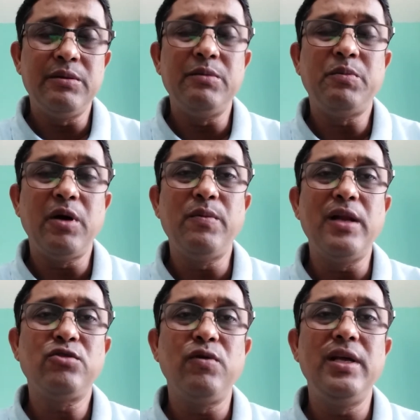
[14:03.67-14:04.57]
formal
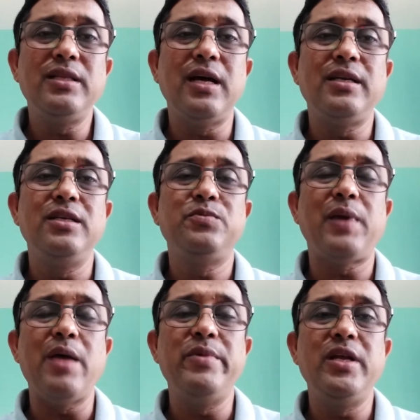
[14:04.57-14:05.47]
schooling, that is
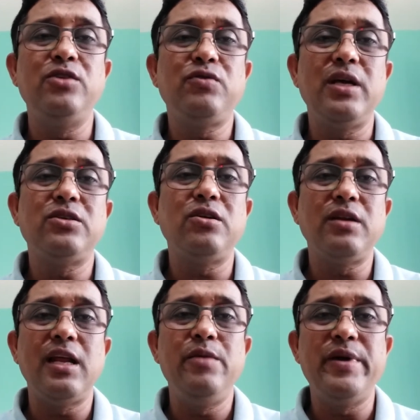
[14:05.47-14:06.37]
primary education or
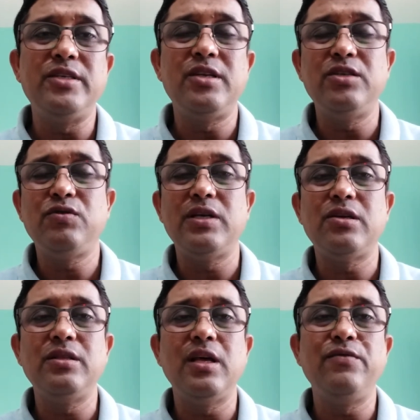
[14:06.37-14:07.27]
elementary
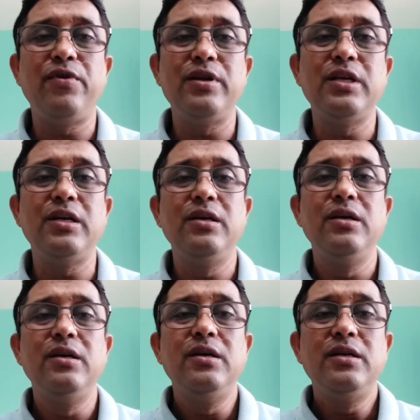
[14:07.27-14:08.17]
education, then further
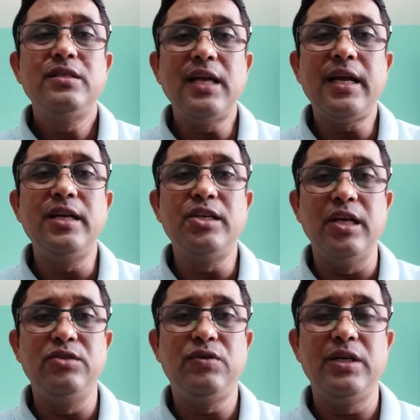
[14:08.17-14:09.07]
secondary
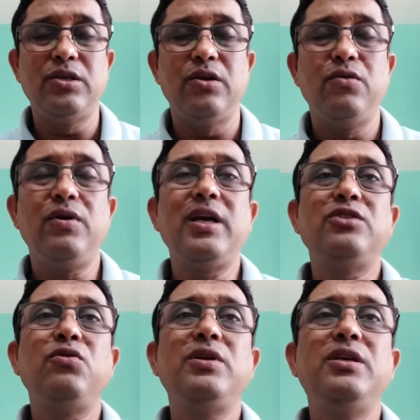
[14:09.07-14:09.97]
education. Okay,
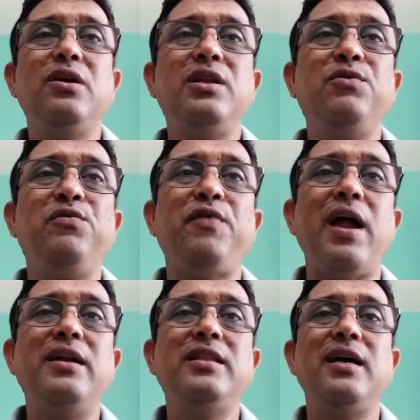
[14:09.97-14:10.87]
so here you will
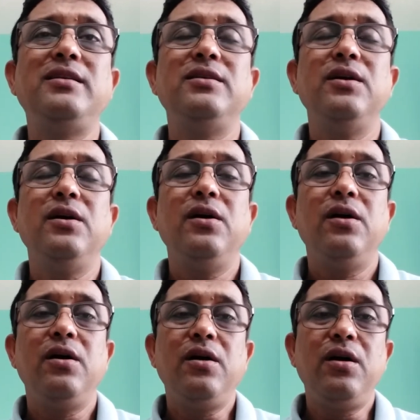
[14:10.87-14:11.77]
find that
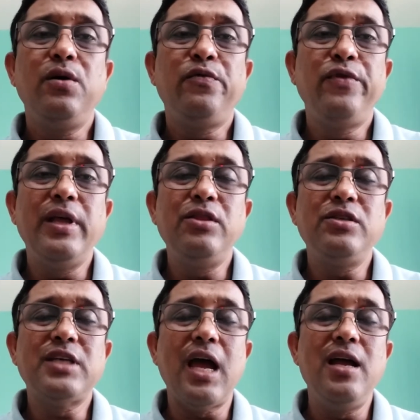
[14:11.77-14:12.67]
when the
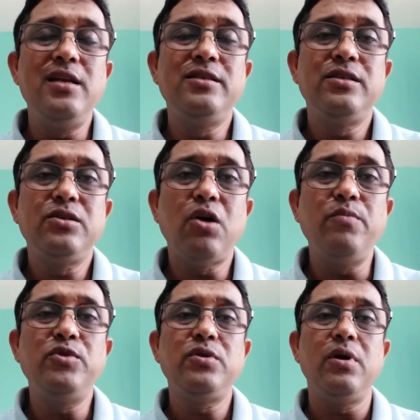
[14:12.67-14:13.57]
child
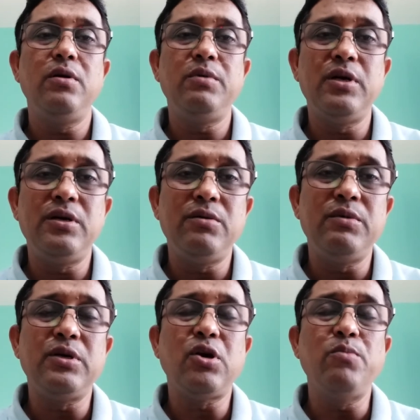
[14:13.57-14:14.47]
comes
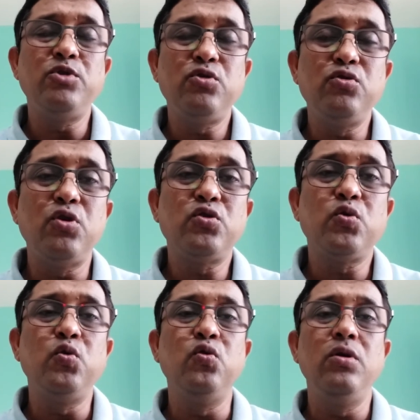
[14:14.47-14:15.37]
to the
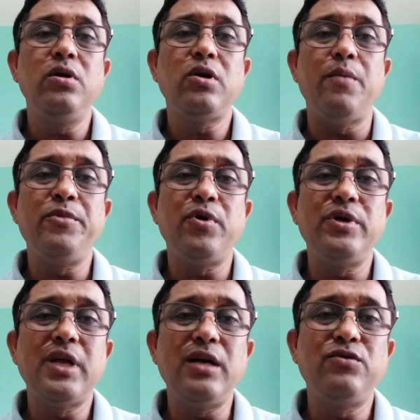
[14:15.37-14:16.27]
school, come
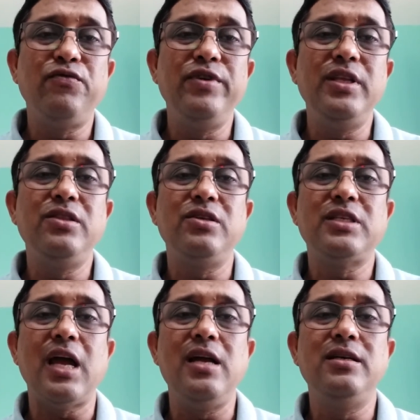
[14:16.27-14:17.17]
contact with the
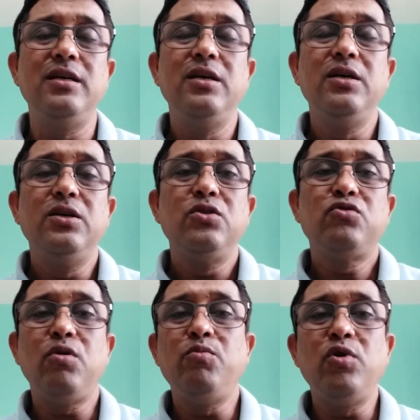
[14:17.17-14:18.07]
child,
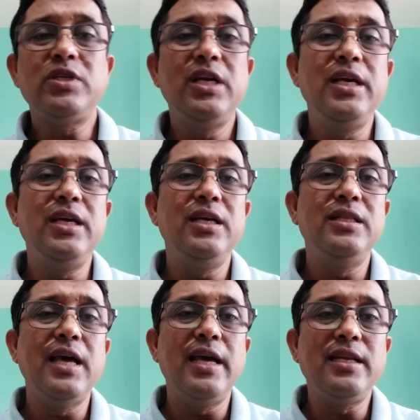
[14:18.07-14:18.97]
so mostly
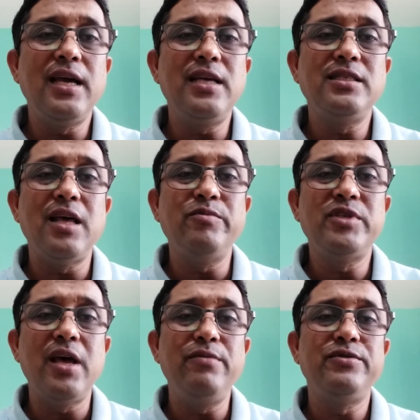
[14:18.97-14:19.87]
they engage
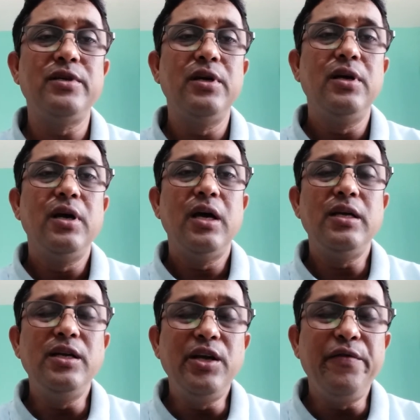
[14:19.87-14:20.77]
themselves
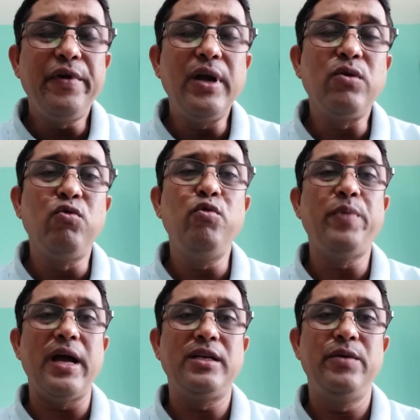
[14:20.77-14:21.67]
in different group
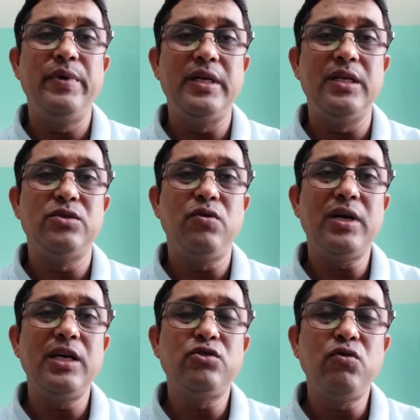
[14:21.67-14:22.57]
activities.
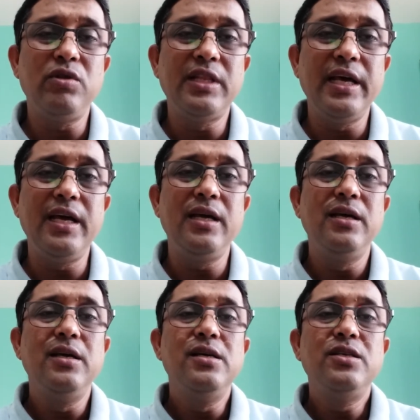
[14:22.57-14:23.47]
Okay, so they
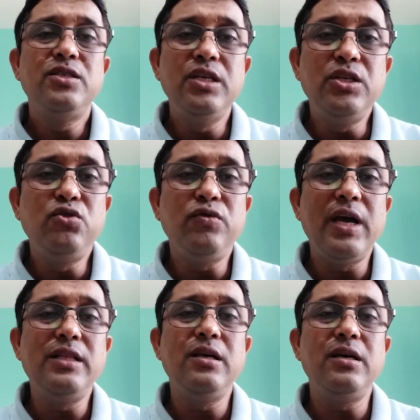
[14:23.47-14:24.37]
sit
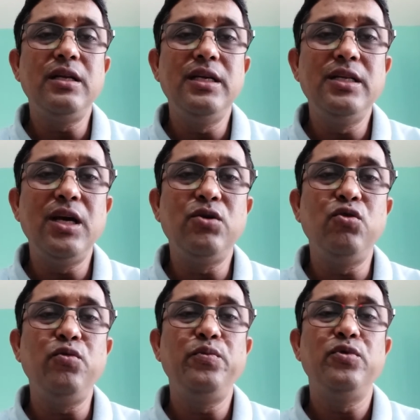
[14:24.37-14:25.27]
together in a
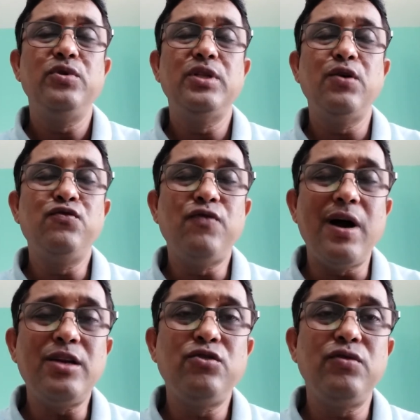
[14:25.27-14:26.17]
group, they
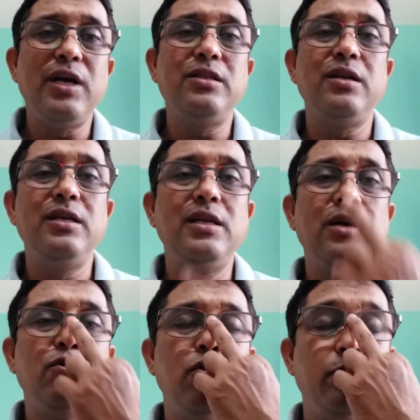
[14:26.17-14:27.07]
work together in a
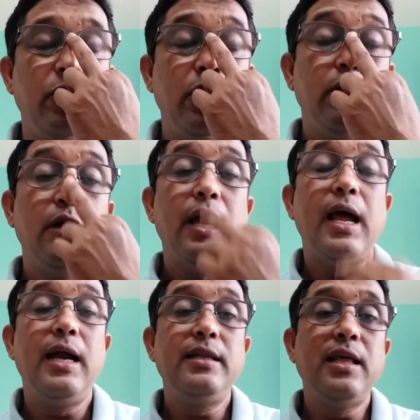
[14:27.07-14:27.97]
group,
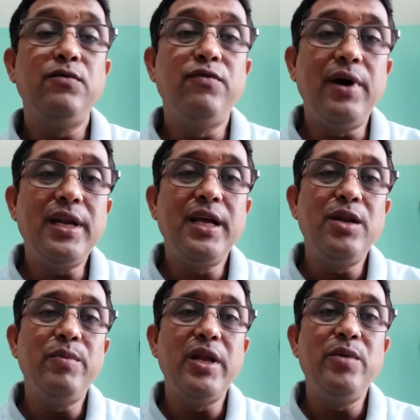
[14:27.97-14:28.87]
and they work
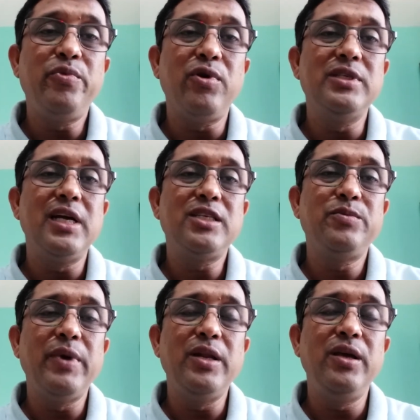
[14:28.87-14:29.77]
in many projects,
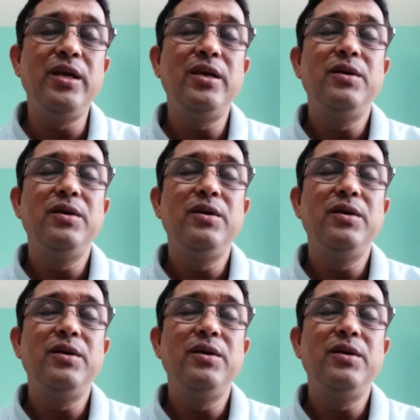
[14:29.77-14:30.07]
many